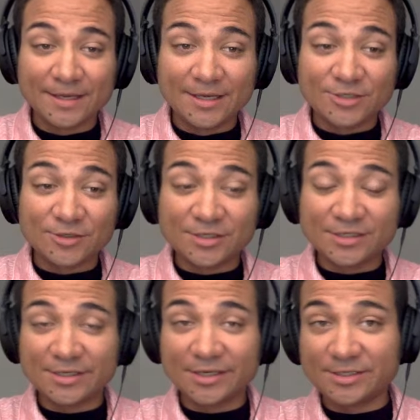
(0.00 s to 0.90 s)
So this
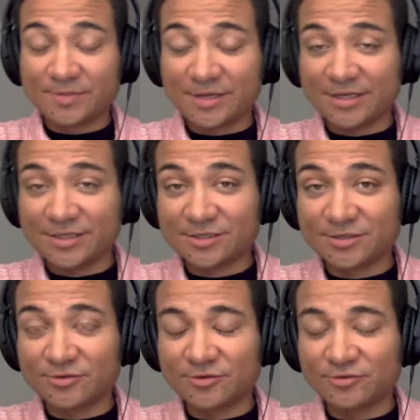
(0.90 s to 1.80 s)
is a space
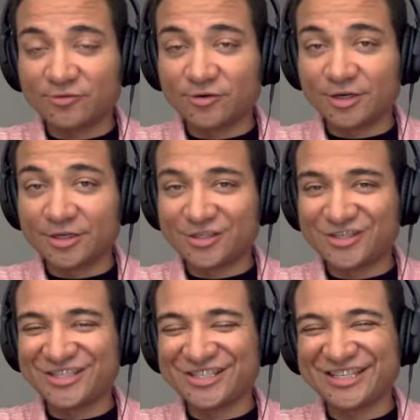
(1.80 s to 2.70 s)
for us
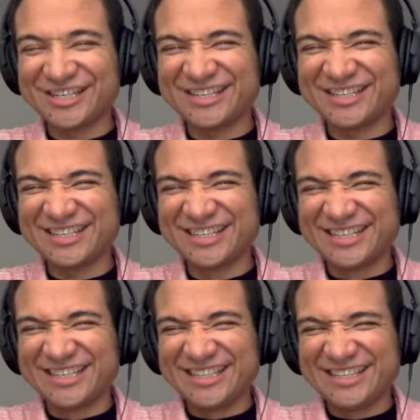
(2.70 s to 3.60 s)
to share
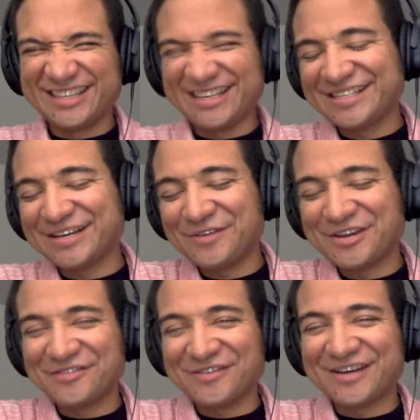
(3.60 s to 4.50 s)
the things that we
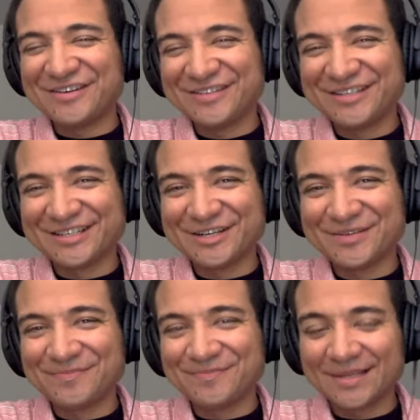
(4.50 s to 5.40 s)
have found.
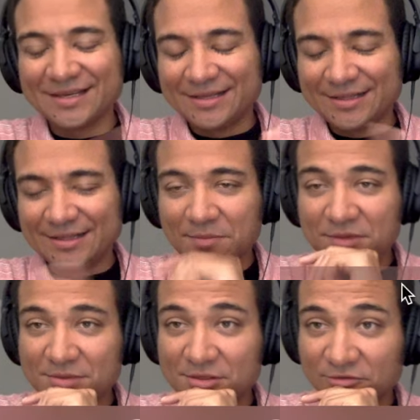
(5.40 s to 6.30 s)
Let
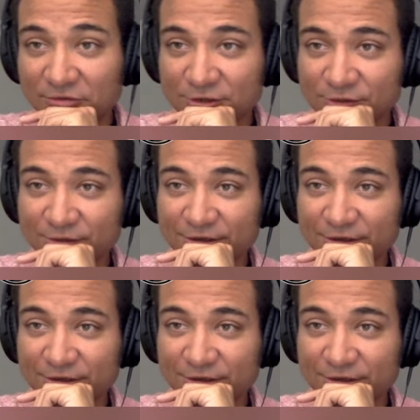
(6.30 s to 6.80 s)
me be the first one